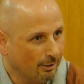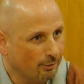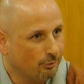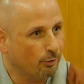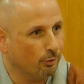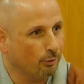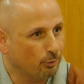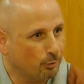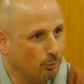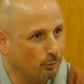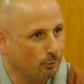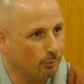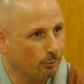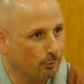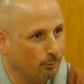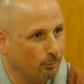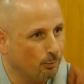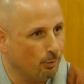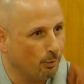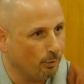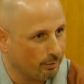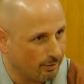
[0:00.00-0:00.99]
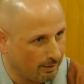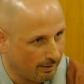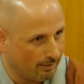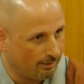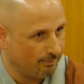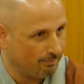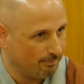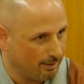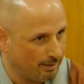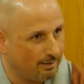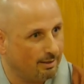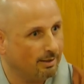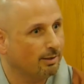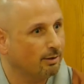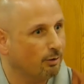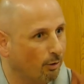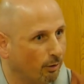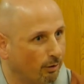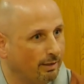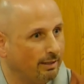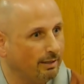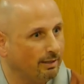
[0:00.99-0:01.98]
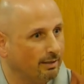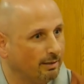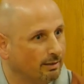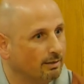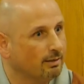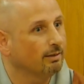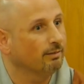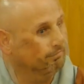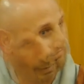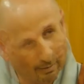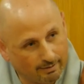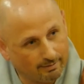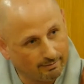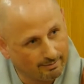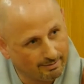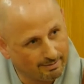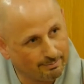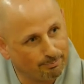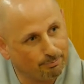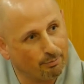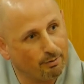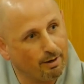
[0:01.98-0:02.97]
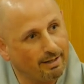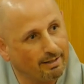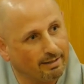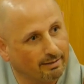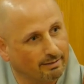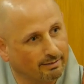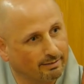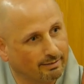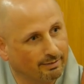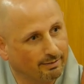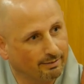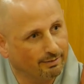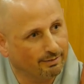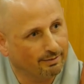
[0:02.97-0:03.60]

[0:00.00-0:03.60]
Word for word: go to work and meet the colleague, you can spread it.